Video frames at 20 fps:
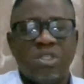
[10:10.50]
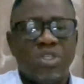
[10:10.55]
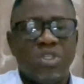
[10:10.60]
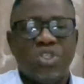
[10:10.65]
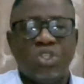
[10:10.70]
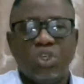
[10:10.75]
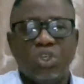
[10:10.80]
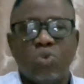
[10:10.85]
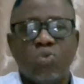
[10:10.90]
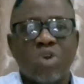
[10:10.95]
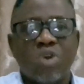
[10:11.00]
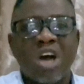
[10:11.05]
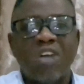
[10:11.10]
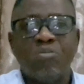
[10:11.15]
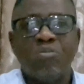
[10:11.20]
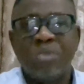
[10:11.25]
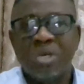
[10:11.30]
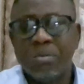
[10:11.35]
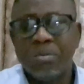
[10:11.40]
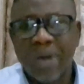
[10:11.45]
she could
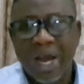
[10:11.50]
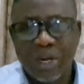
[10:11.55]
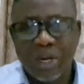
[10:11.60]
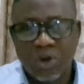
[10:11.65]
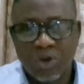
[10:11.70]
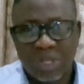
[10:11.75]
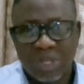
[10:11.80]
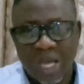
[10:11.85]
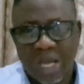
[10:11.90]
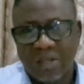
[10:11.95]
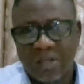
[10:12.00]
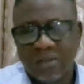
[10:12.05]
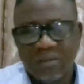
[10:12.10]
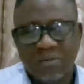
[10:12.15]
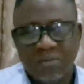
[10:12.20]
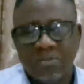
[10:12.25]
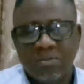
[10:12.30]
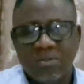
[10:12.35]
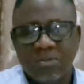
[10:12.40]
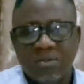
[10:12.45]
have been my daughter.
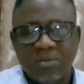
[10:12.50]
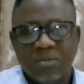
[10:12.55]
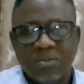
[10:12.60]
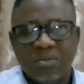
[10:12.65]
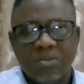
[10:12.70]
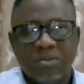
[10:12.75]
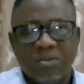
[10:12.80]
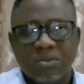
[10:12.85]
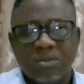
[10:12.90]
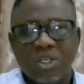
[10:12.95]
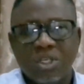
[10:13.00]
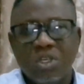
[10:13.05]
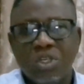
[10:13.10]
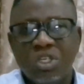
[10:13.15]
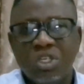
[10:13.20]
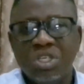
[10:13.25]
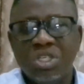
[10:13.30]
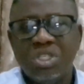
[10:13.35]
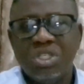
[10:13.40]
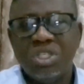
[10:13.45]

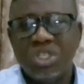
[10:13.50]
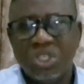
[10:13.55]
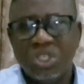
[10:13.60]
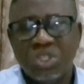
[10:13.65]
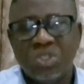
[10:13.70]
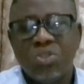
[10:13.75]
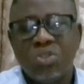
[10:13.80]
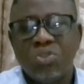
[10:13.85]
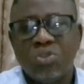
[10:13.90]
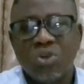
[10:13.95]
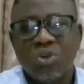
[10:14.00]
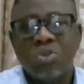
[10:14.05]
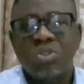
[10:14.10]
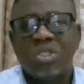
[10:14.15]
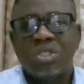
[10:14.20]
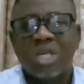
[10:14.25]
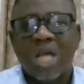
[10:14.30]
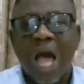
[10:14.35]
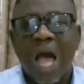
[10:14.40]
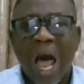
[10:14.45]
It is
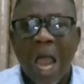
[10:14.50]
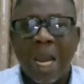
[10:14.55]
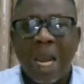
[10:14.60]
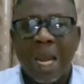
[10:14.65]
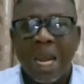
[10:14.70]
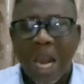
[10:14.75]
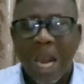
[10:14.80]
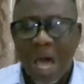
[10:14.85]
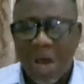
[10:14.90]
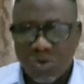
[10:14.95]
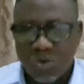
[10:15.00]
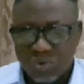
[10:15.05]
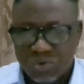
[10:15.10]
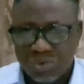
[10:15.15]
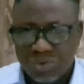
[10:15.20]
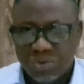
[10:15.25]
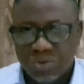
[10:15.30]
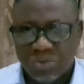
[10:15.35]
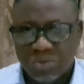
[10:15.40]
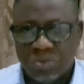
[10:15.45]
not allowed,
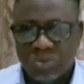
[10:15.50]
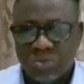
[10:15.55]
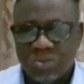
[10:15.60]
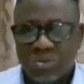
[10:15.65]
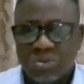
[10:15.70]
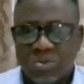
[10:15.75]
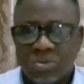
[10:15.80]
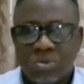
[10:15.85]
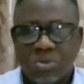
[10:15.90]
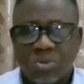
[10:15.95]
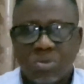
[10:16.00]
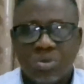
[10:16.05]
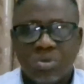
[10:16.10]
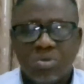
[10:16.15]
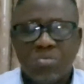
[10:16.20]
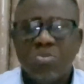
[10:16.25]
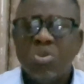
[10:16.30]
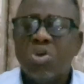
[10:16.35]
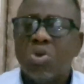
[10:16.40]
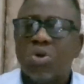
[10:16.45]

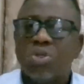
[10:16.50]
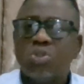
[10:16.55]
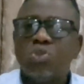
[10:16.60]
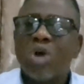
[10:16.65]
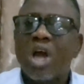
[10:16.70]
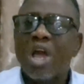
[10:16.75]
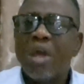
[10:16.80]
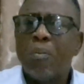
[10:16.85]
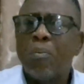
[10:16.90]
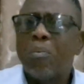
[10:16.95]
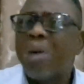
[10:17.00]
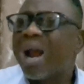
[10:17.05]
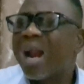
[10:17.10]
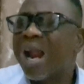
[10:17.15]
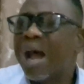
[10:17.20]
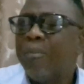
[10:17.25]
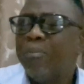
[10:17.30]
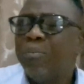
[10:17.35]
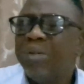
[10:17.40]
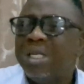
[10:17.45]
because you are a
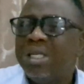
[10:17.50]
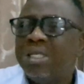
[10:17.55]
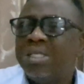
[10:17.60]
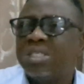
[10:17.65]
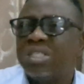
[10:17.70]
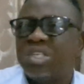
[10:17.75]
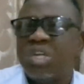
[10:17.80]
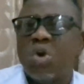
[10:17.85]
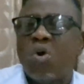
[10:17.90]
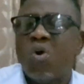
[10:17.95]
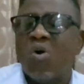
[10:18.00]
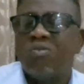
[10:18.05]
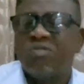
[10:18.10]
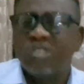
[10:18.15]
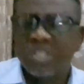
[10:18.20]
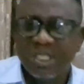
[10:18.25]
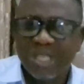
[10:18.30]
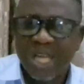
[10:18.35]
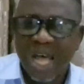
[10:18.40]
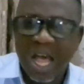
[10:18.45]
paramilitary
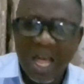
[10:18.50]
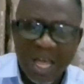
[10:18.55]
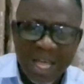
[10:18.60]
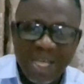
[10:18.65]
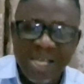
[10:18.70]
officer